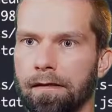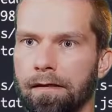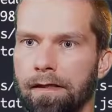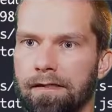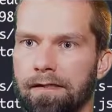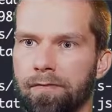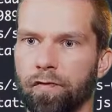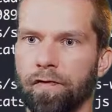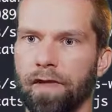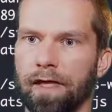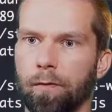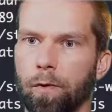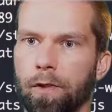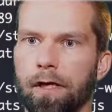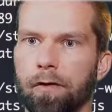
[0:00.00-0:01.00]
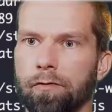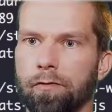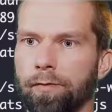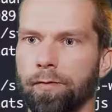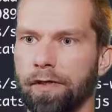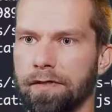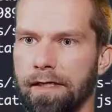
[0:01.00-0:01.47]
move that one out
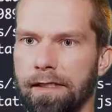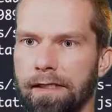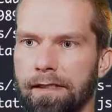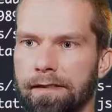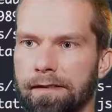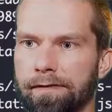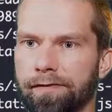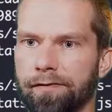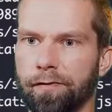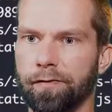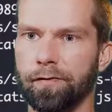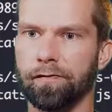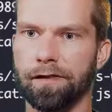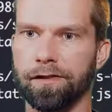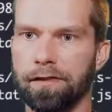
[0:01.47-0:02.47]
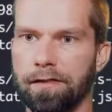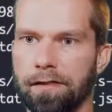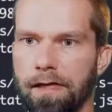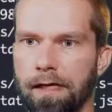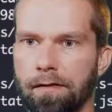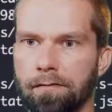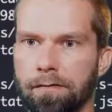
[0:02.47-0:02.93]
because I need it in 2 functions
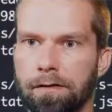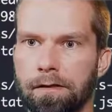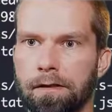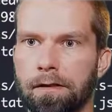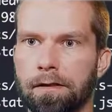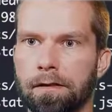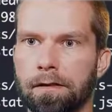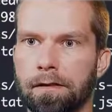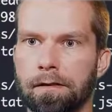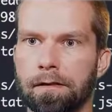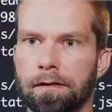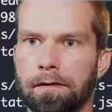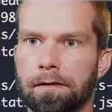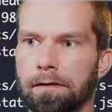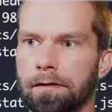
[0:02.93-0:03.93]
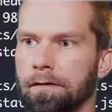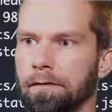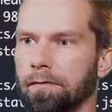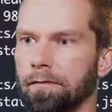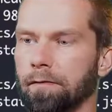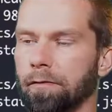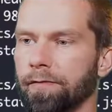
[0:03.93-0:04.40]
now.
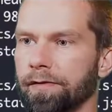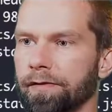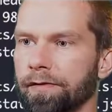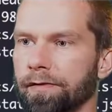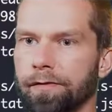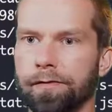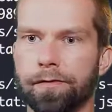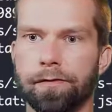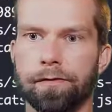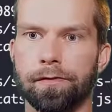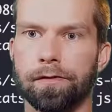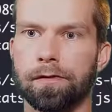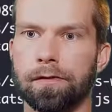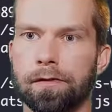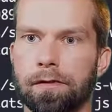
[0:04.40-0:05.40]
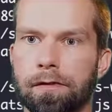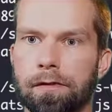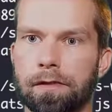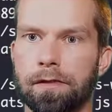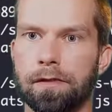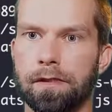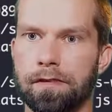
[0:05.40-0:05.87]
Whoops.
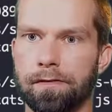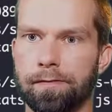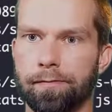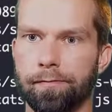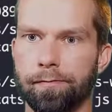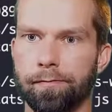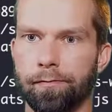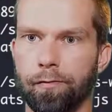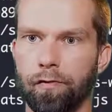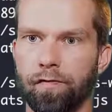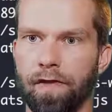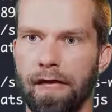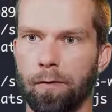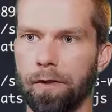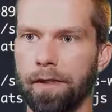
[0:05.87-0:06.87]
Let's move that one